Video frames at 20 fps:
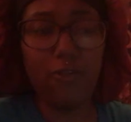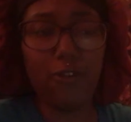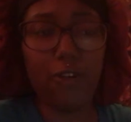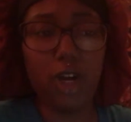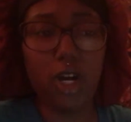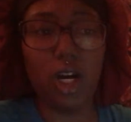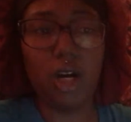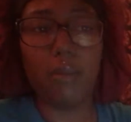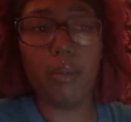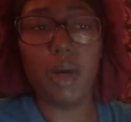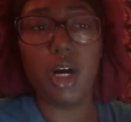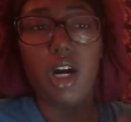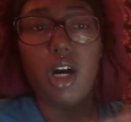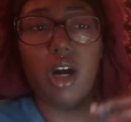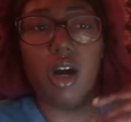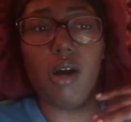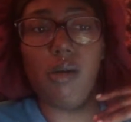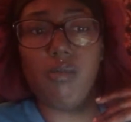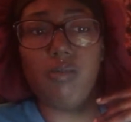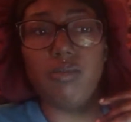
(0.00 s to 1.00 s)
from
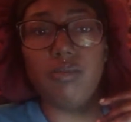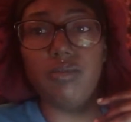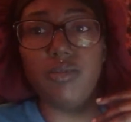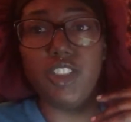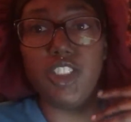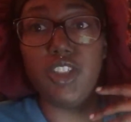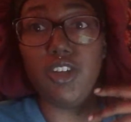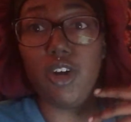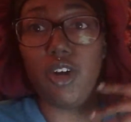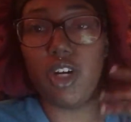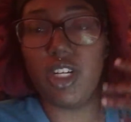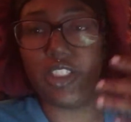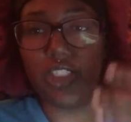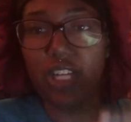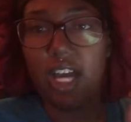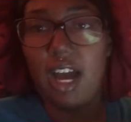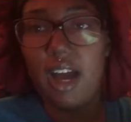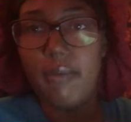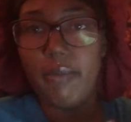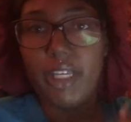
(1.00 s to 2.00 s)
um, you know a
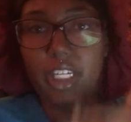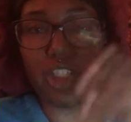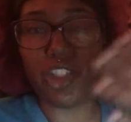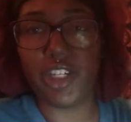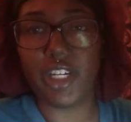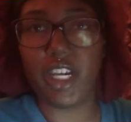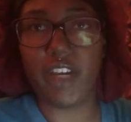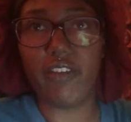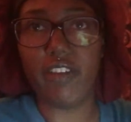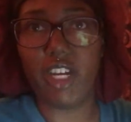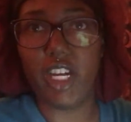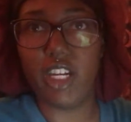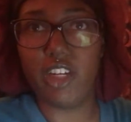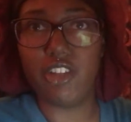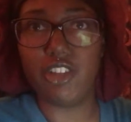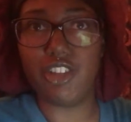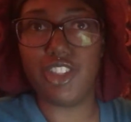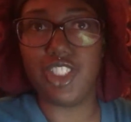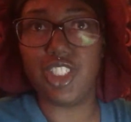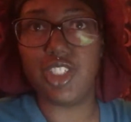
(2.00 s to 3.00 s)
job that you're giving
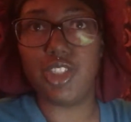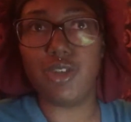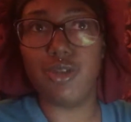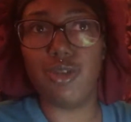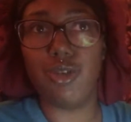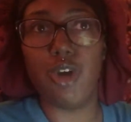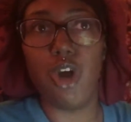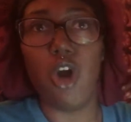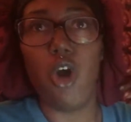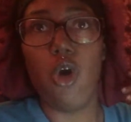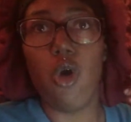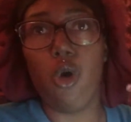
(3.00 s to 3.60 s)
energy to